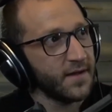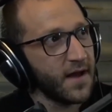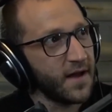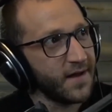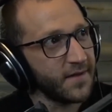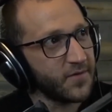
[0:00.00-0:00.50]

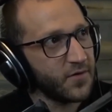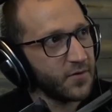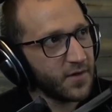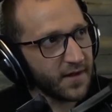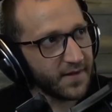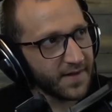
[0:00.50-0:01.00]
uh
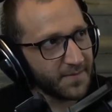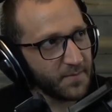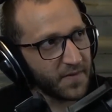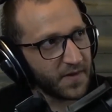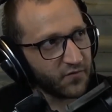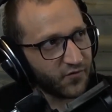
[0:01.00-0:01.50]
dude uh, this
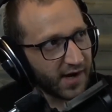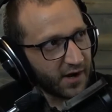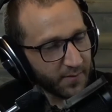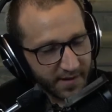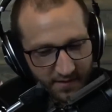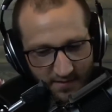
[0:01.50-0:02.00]
this
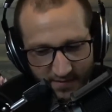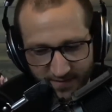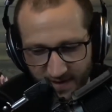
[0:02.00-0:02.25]
gentleman